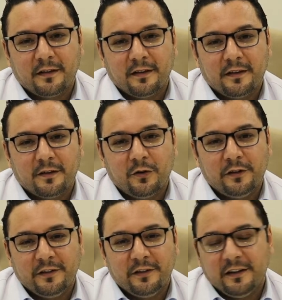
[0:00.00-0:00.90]
Good
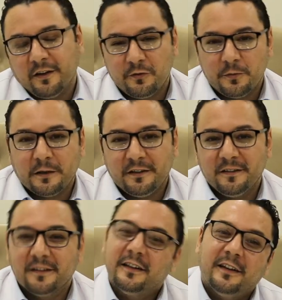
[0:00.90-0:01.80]
evening, everybody.
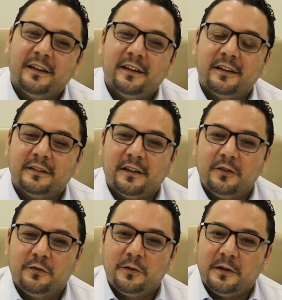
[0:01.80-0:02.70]
Thank you
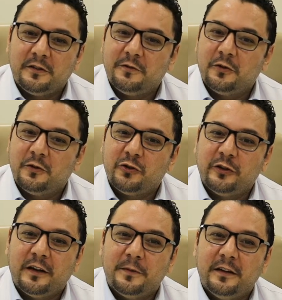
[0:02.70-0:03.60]
very much for
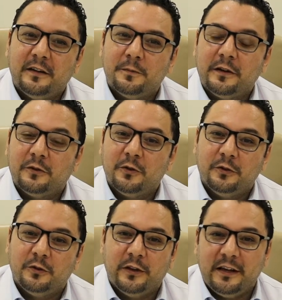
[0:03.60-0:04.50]
joining me in my talk
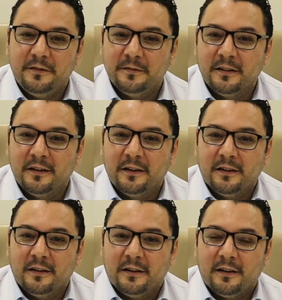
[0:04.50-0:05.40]
today.
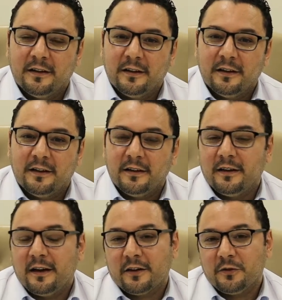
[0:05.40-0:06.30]

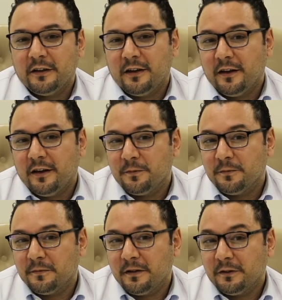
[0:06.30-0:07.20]
Actually, I
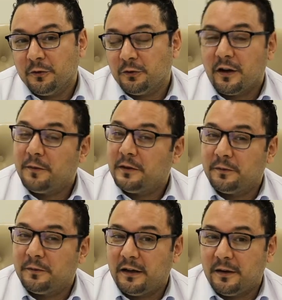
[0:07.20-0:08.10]
am Dr. Ahmed
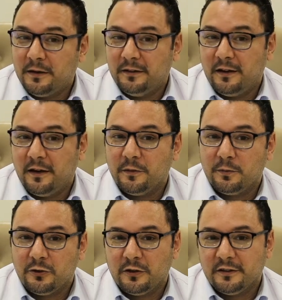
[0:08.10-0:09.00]
Abdelhamid. I am a
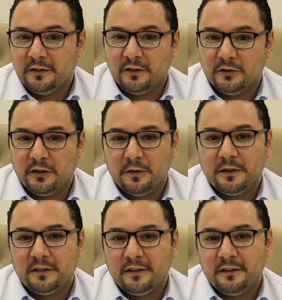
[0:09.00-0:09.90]
specialist in internal
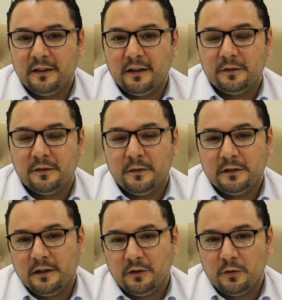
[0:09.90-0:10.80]
medicine at
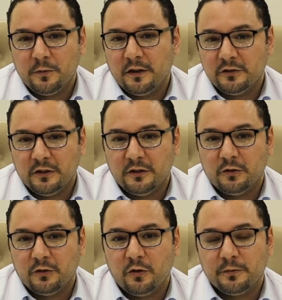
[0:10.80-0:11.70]
Medcare Women and Children
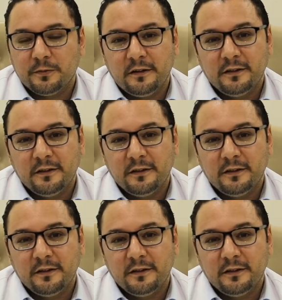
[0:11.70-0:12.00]
Hospital.